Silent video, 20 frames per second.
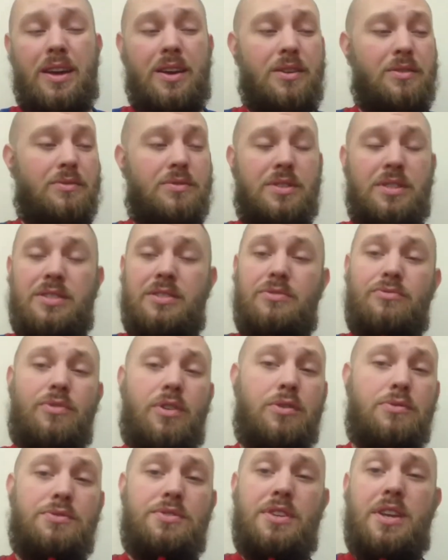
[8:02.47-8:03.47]
It goes into
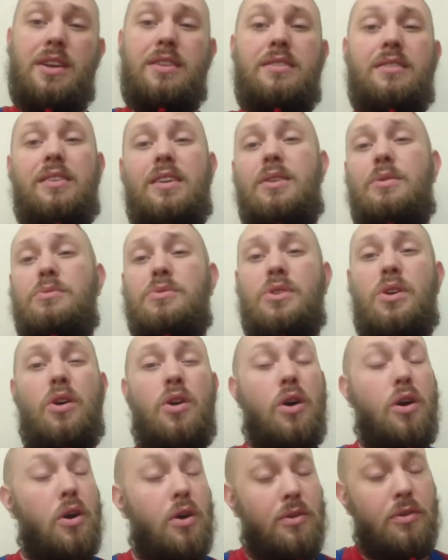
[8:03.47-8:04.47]
Rosette. It was a
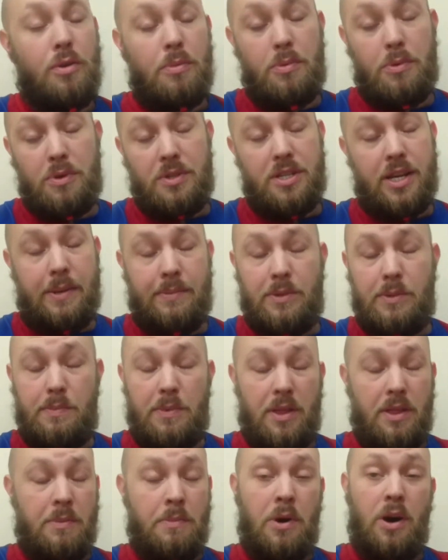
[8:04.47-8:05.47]
horrible attempt,
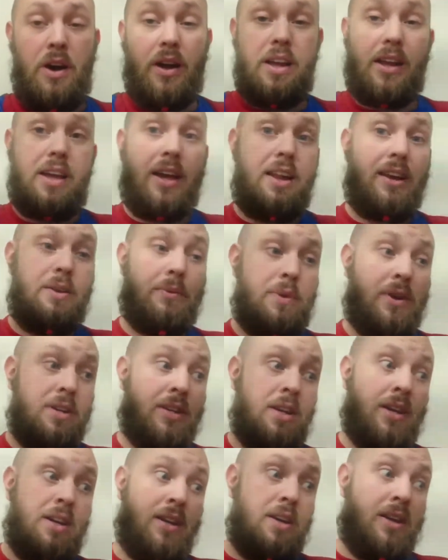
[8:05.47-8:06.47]
but the Martin Kelly
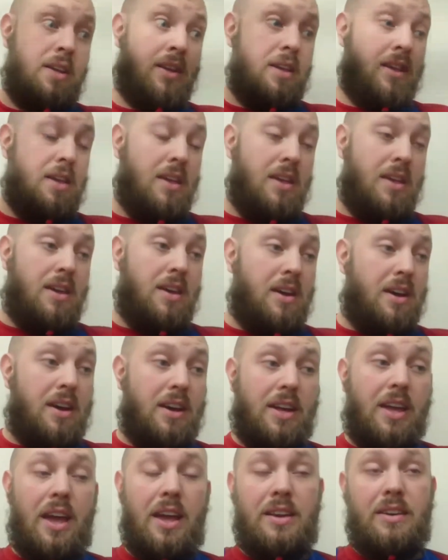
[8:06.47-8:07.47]
one,
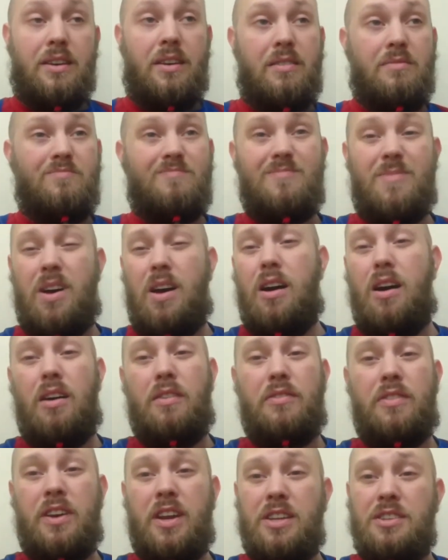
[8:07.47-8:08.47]
again,
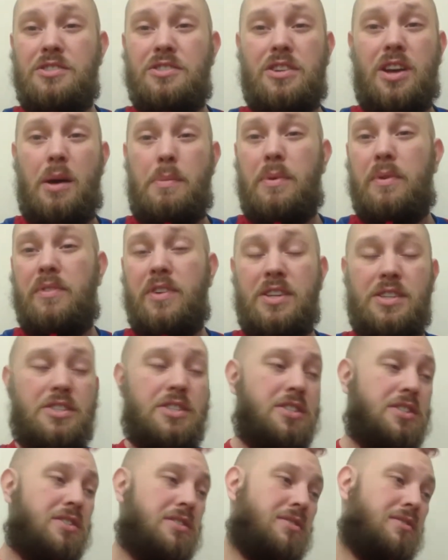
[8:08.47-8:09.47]
half an inch, couple of
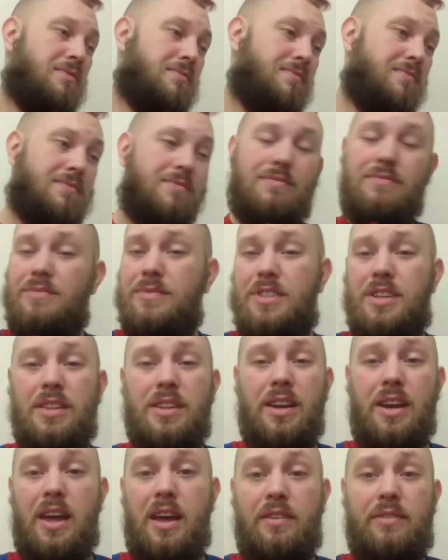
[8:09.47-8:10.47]
inches to
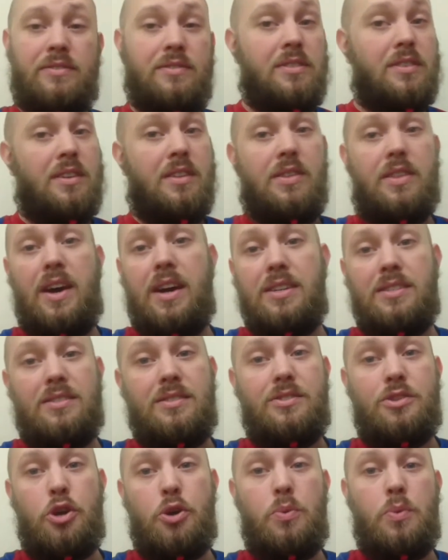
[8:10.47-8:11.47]
the left.
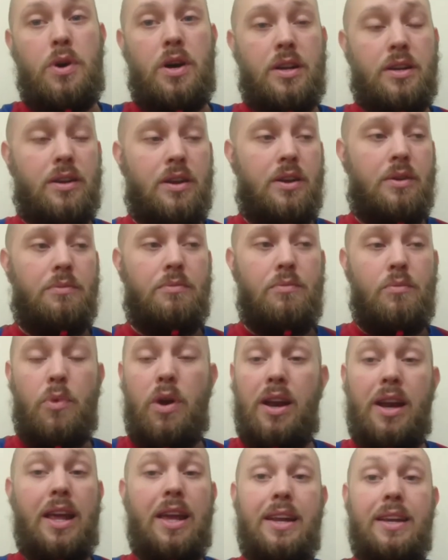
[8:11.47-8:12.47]
That's 2-1, and
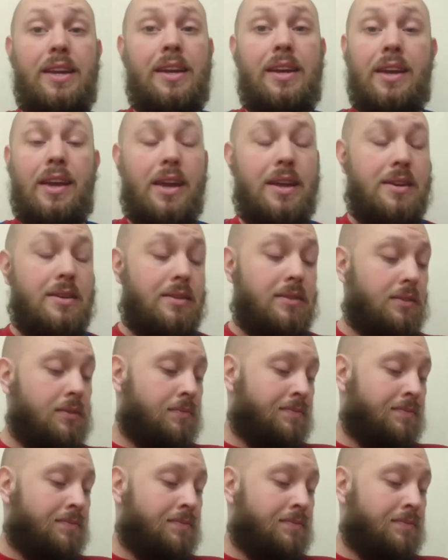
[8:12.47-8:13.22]
we're leading again.